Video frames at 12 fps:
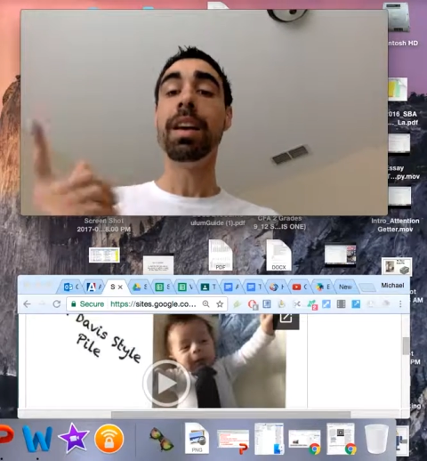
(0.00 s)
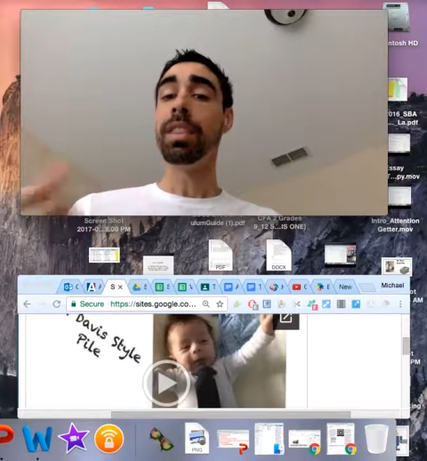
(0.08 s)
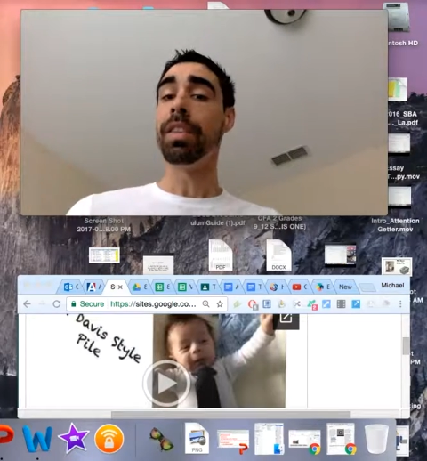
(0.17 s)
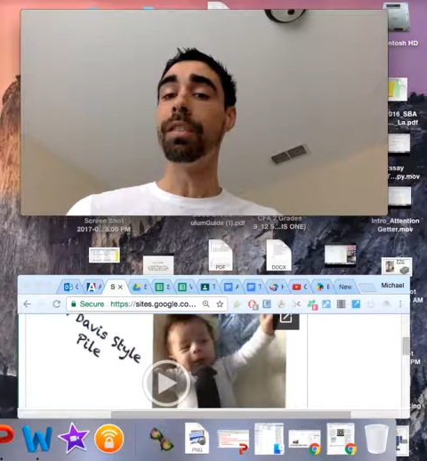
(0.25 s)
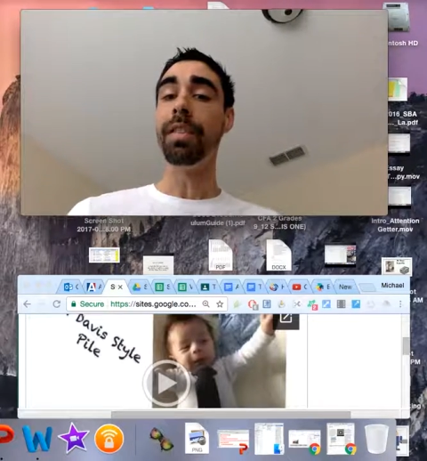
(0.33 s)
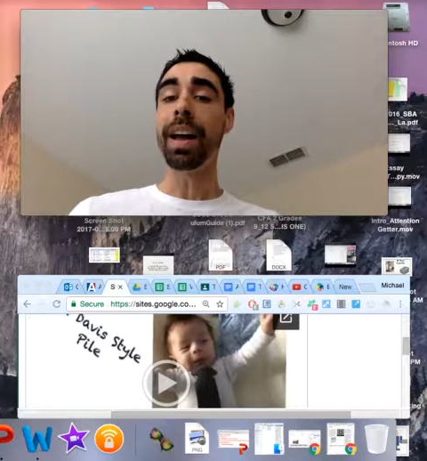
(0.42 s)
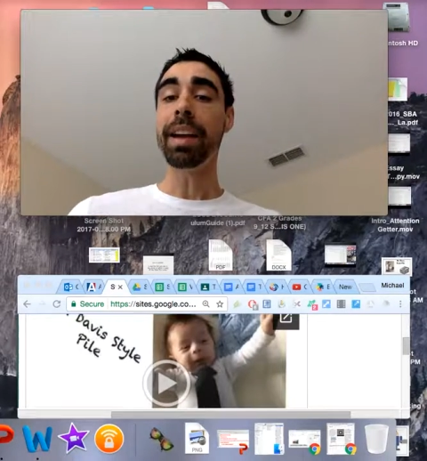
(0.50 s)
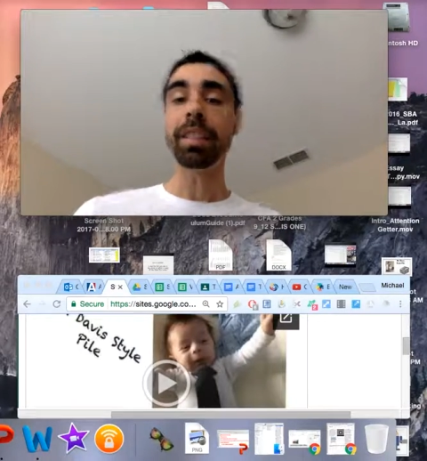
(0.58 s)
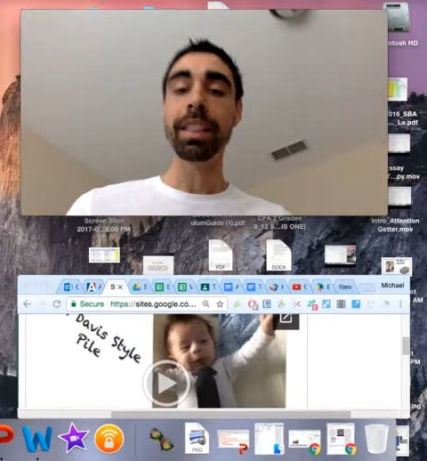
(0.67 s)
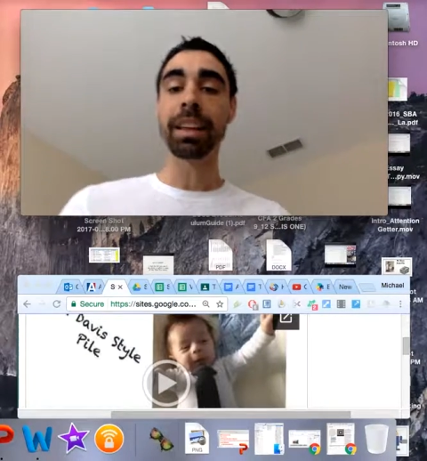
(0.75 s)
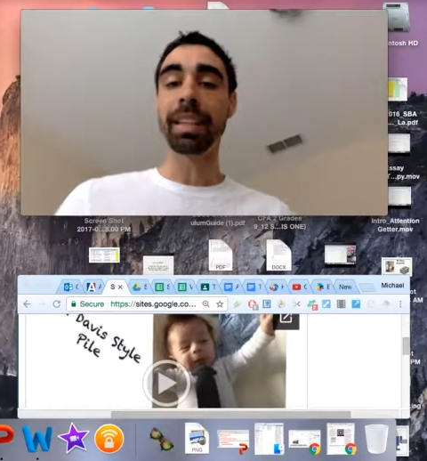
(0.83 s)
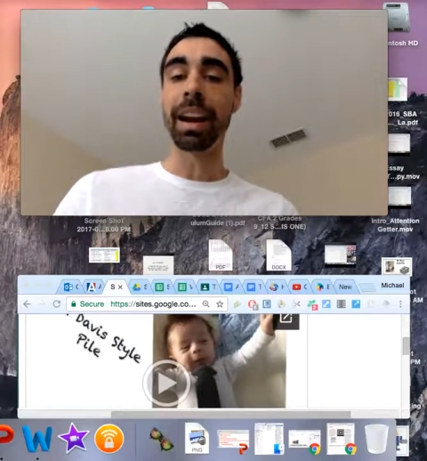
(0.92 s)
The final
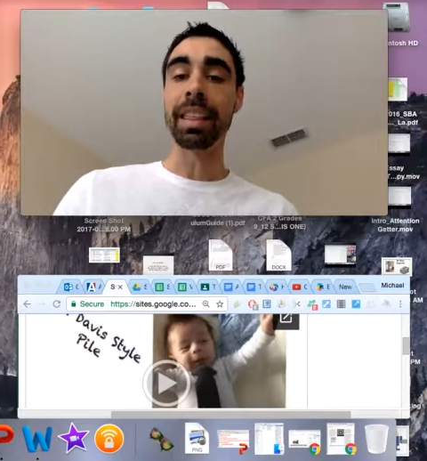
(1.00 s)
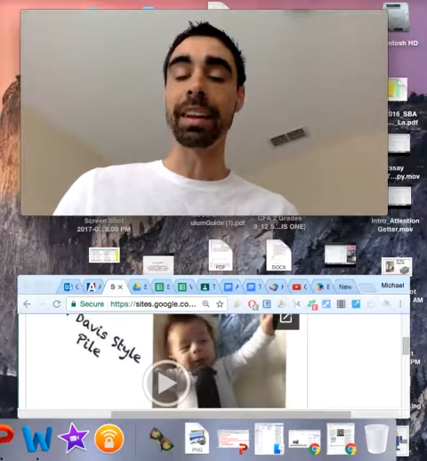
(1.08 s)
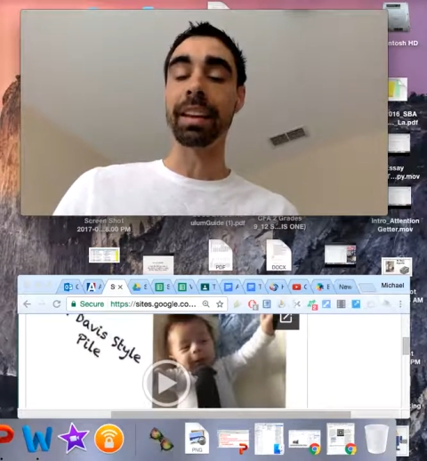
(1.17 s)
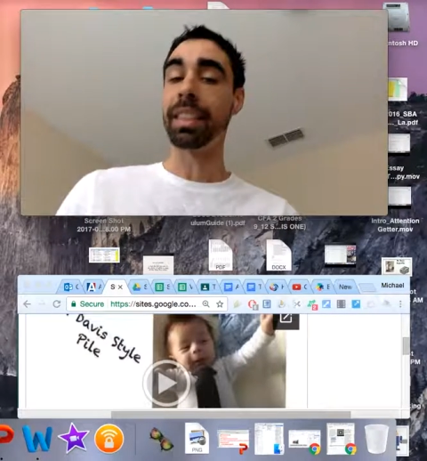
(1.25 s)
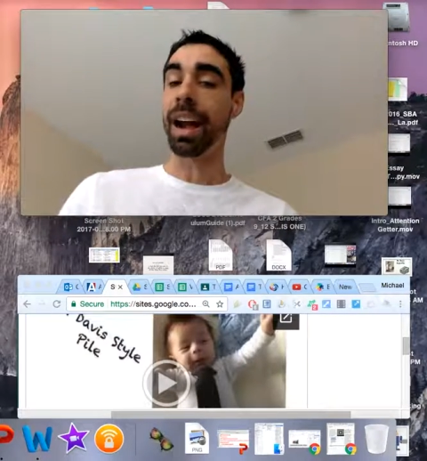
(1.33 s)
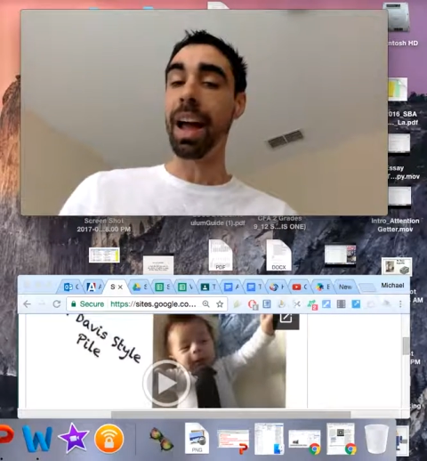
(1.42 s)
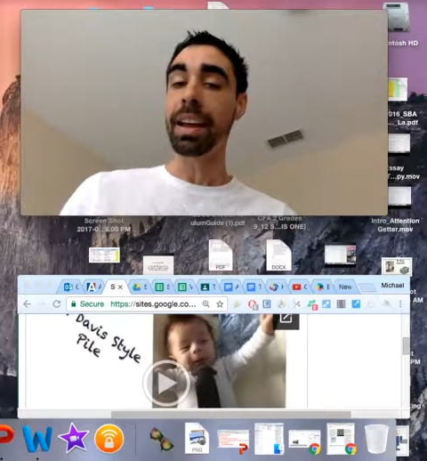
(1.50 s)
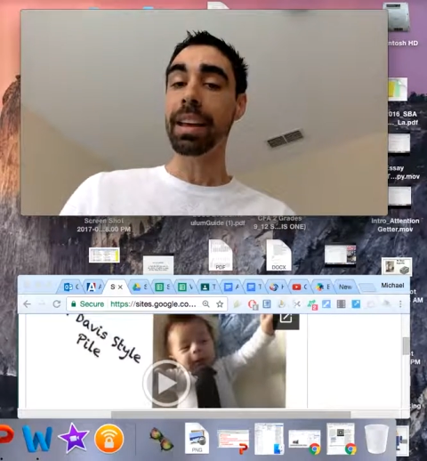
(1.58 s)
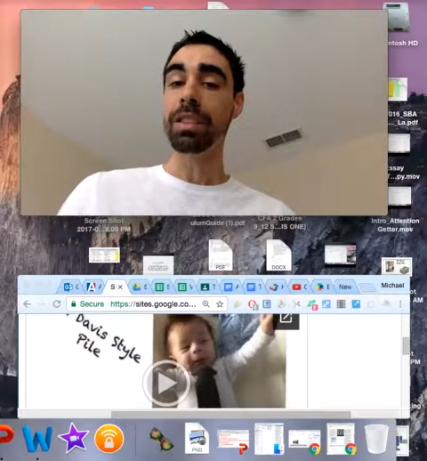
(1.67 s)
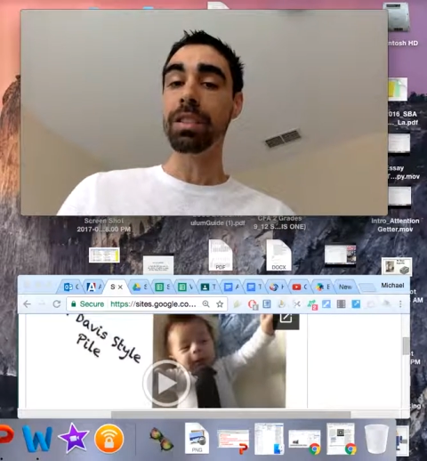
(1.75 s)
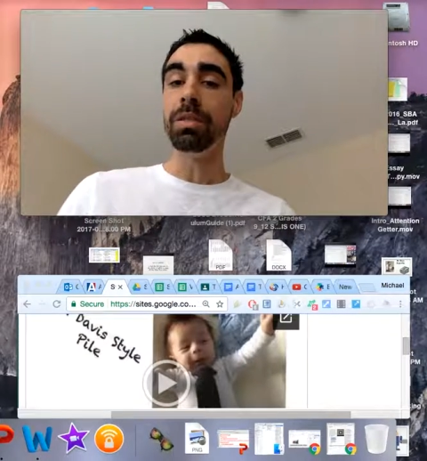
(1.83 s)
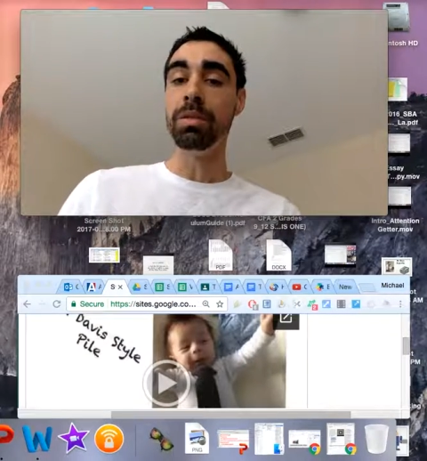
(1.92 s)
thing that I thought that I
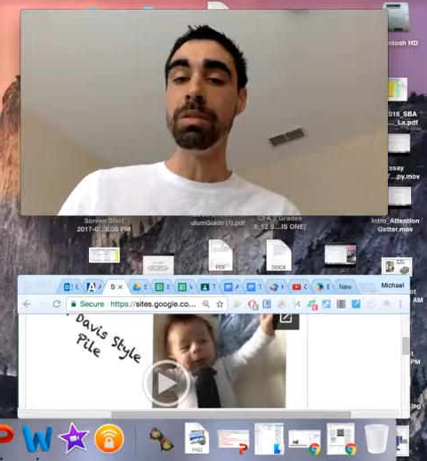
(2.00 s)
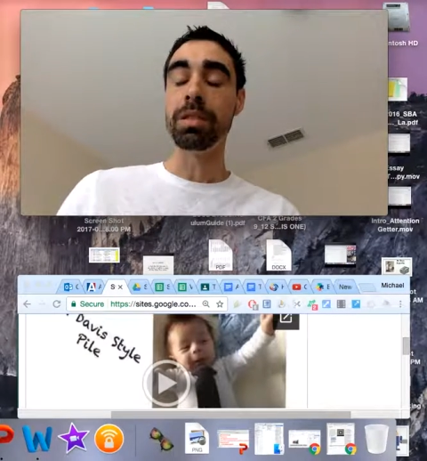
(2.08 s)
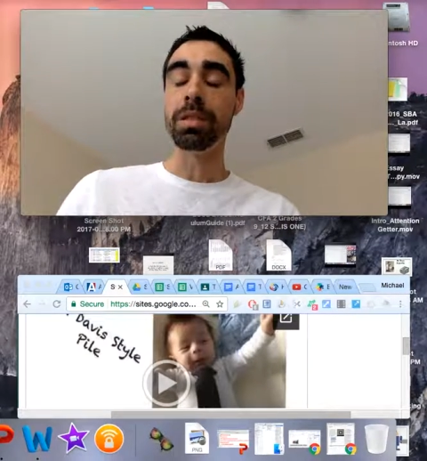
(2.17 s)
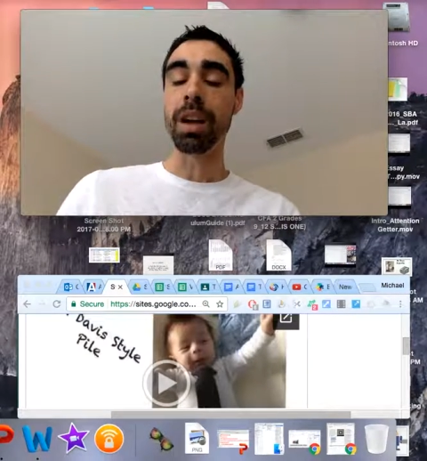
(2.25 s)
could use